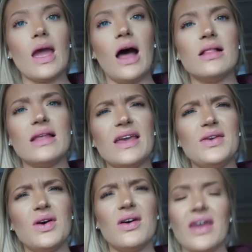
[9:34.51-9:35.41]
I'll let you
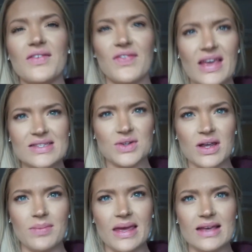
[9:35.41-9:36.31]
know how that face
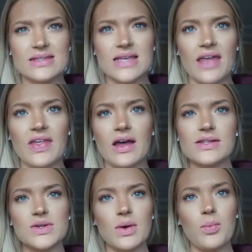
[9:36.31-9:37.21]
cream is. I think
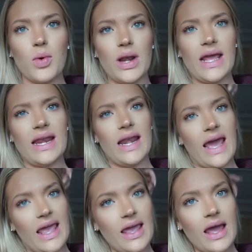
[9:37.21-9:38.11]
I'll do it morning and
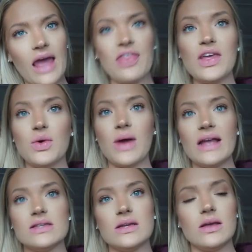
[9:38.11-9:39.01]
night. I think you
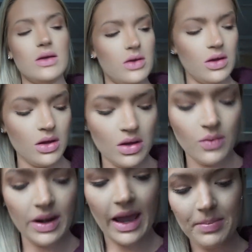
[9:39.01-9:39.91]
can.
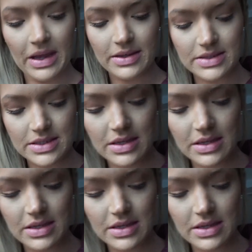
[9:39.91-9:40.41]
What happened?